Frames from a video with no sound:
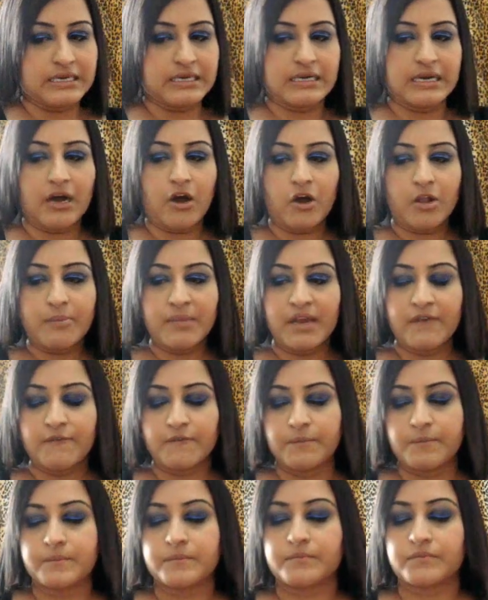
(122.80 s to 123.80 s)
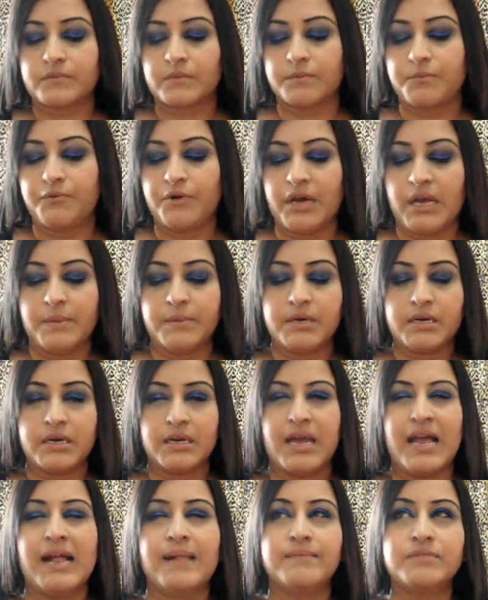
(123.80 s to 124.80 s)
the all matte
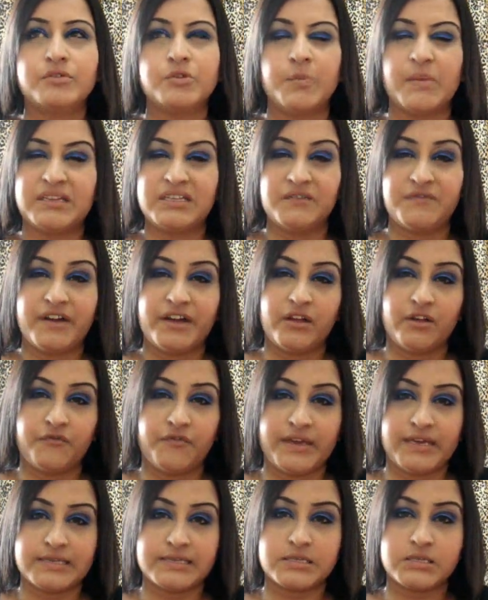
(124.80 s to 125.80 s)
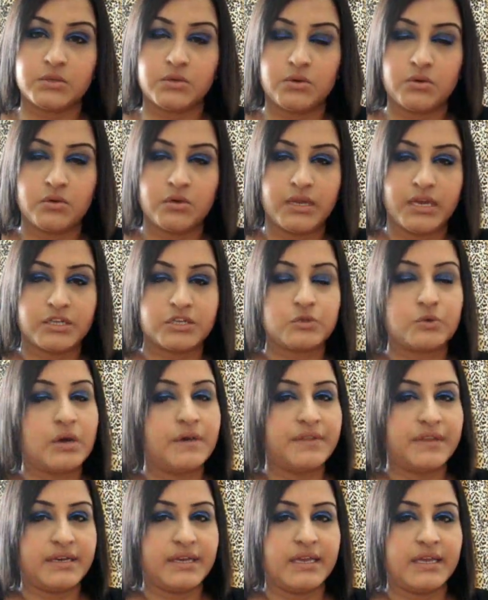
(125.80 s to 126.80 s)
primer helps to mattify your face so like
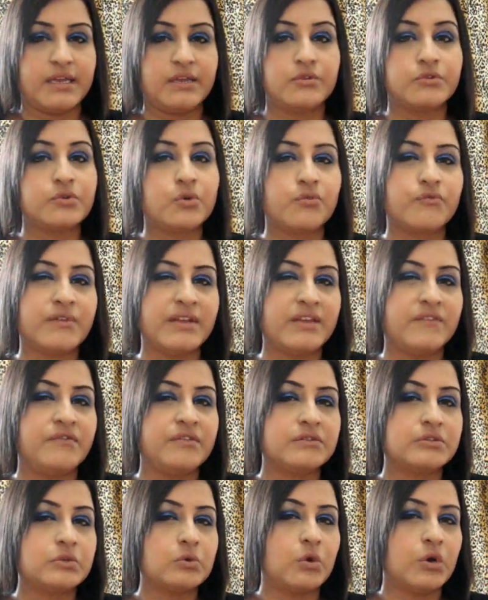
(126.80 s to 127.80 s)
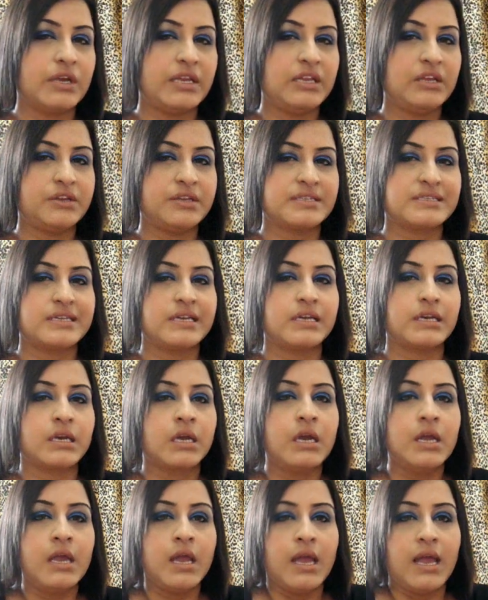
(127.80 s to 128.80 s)
throughout the day you don't really feel too oily in your
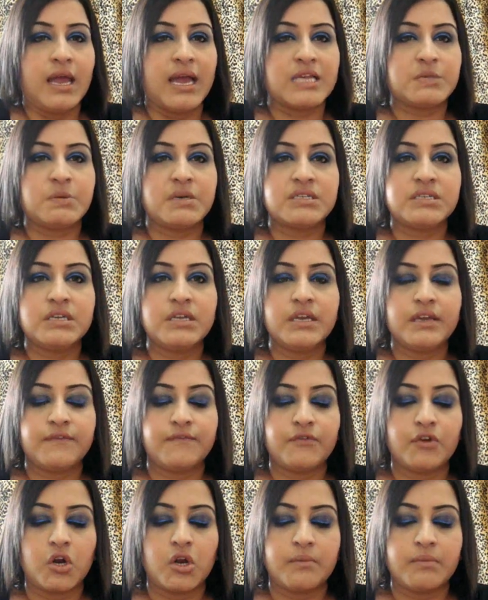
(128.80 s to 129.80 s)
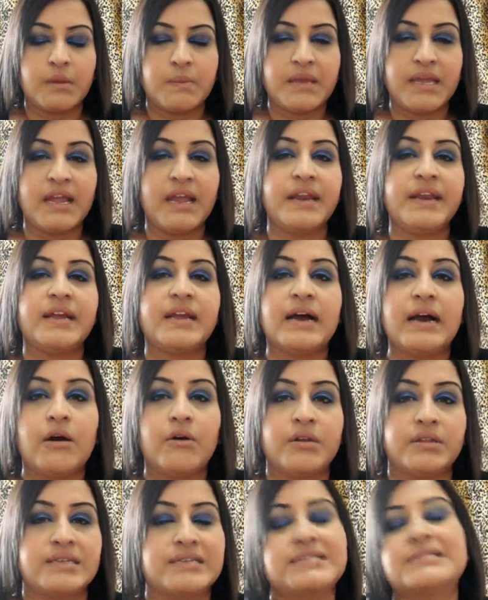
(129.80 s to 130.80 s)
skin especially if you're maybe heading
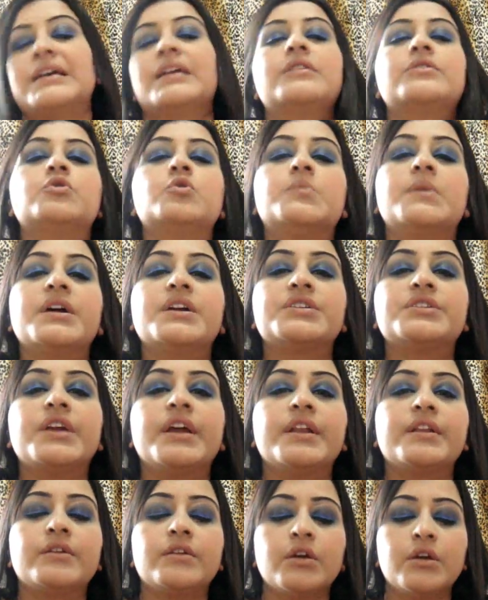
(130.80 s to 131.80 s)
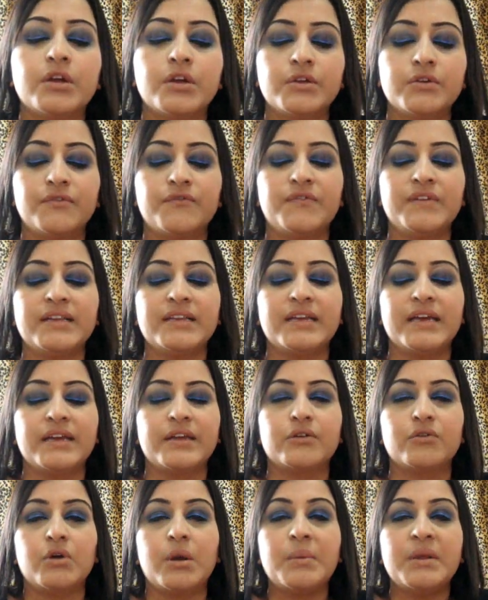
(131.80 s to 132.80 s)
out in the sun too much and you, you feel like
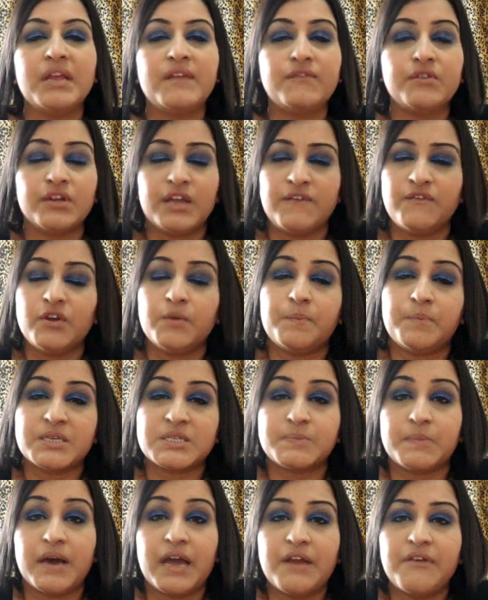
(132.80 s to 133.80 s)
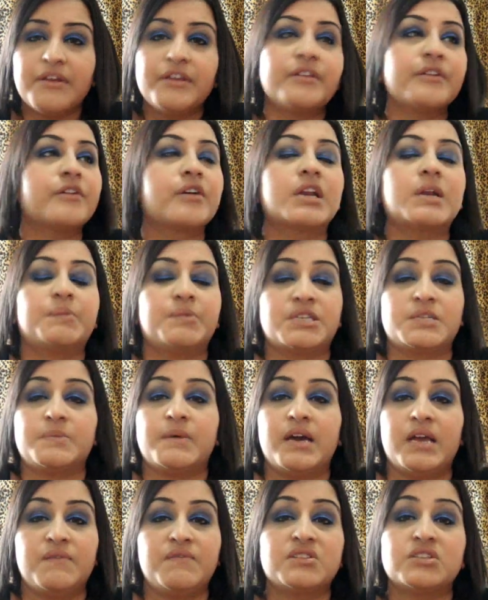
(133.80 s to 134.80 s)
you know I mean if you're if you're perspiring you're gonna
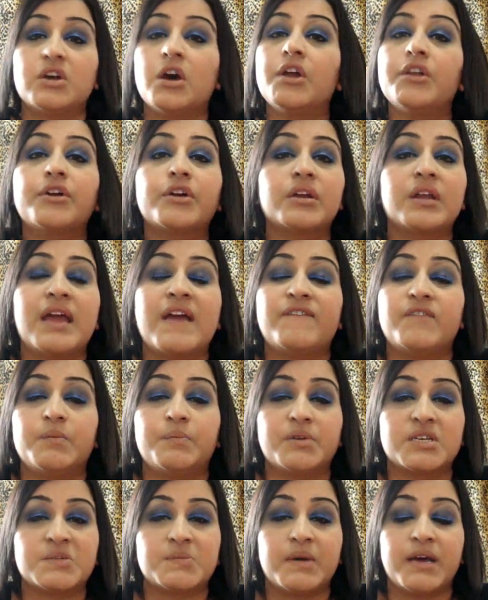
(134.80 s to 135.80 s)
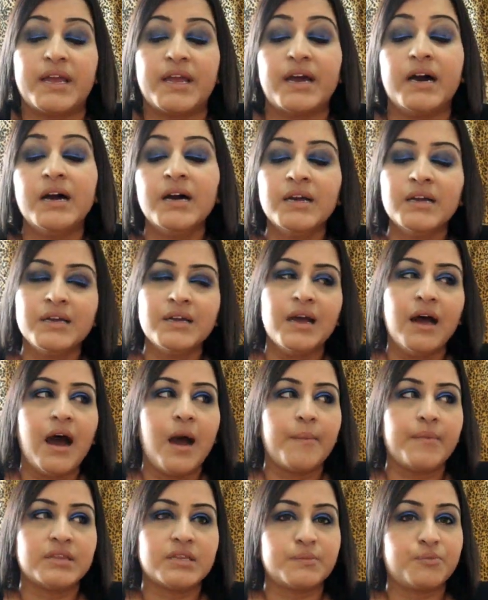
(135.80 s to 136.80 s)
perspire if it's hot you're gonna have to perspire
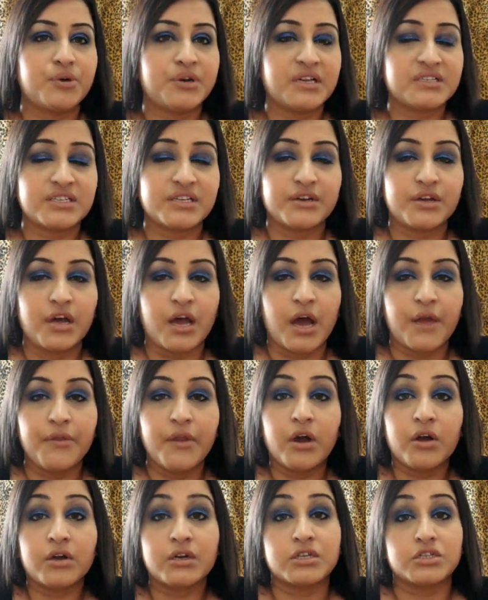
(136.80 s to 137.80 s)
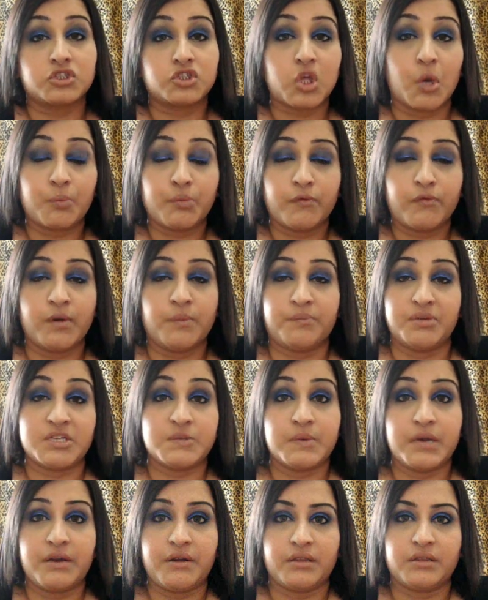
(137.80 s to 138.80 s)
I mean the products I'm, I'm not gonna stop you from
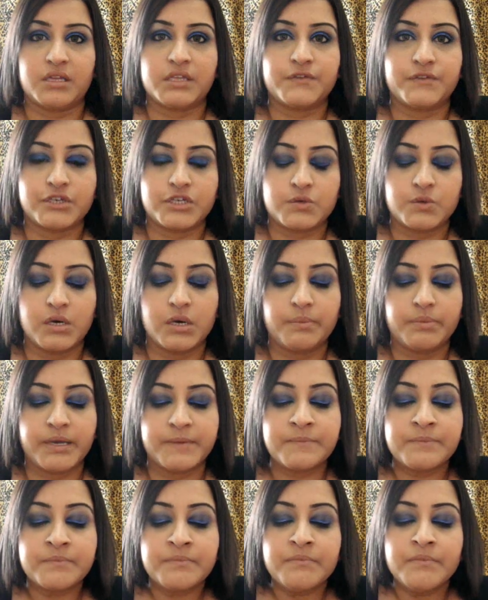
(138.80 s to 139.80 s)
perspiring that's for sure but